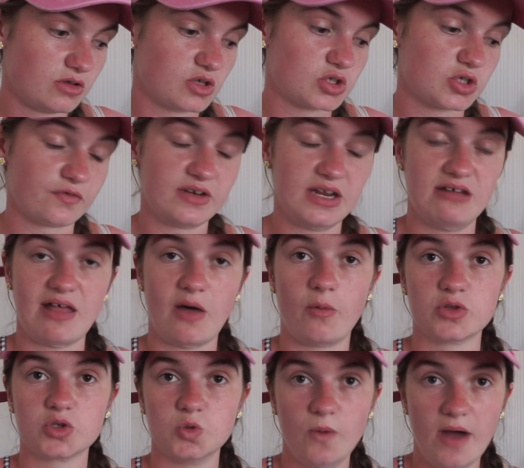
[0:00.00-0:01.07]
the stuff in here that I
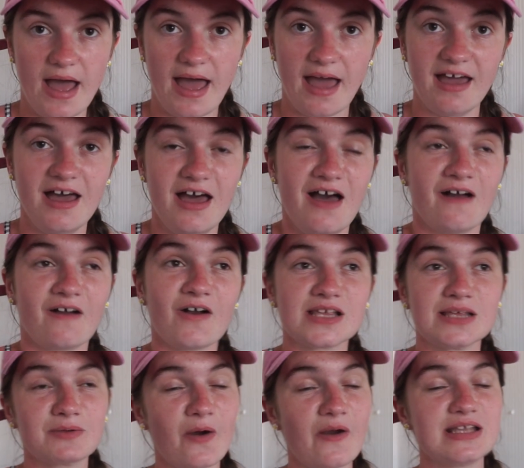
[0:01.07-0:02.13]
want to wear, because
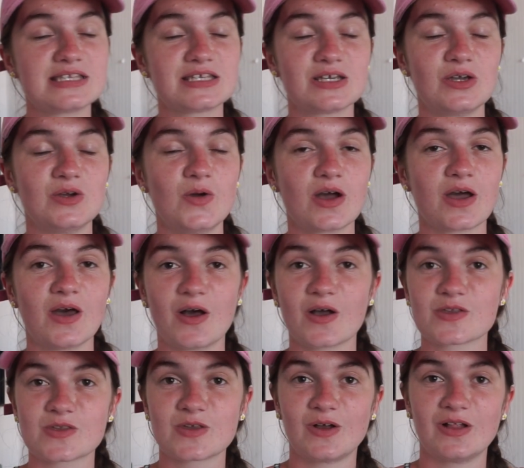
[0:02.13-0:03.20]
I'm going to
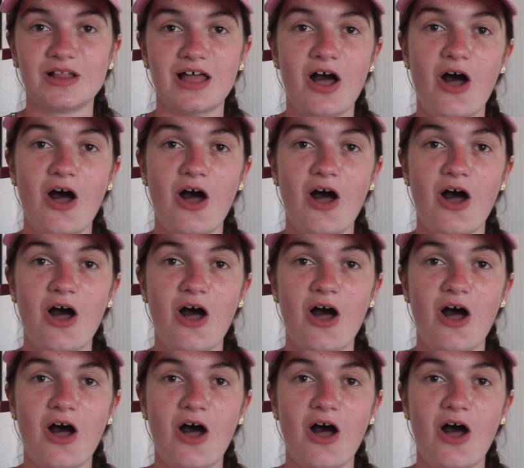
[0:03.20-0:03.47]
Kirkstall